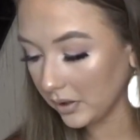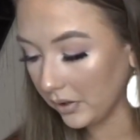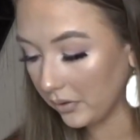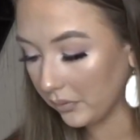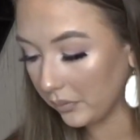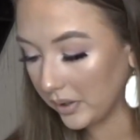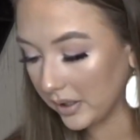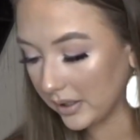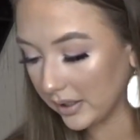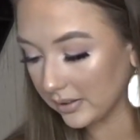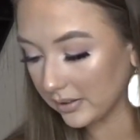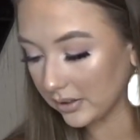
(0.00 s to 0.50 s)

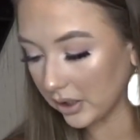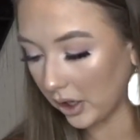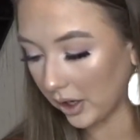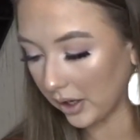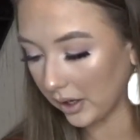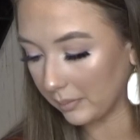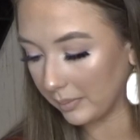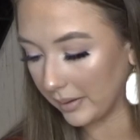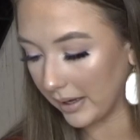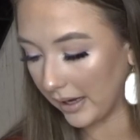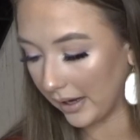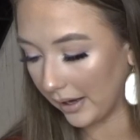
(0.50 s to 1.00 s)
we can talk
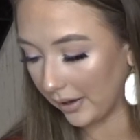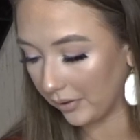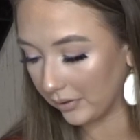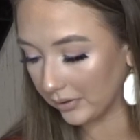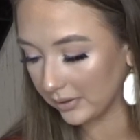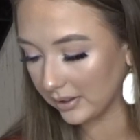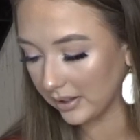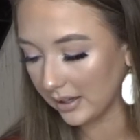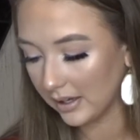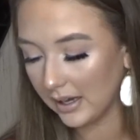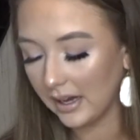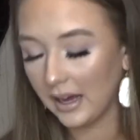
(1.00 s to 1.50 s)

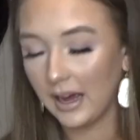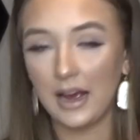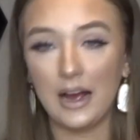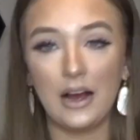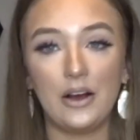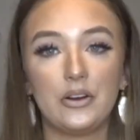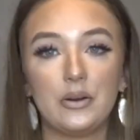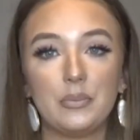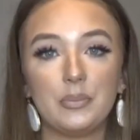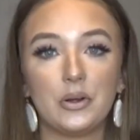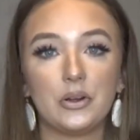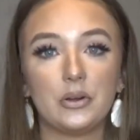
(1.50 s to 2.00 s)
about
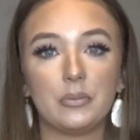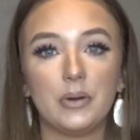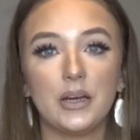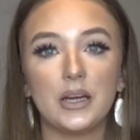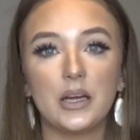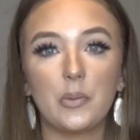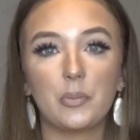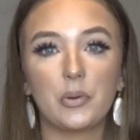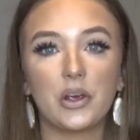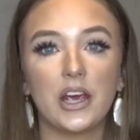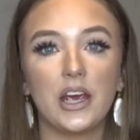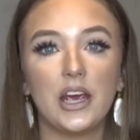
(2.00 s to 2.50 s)
how to build a
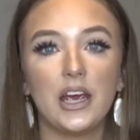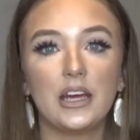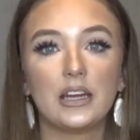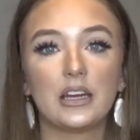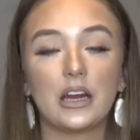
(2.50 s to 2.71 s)
makeup kit.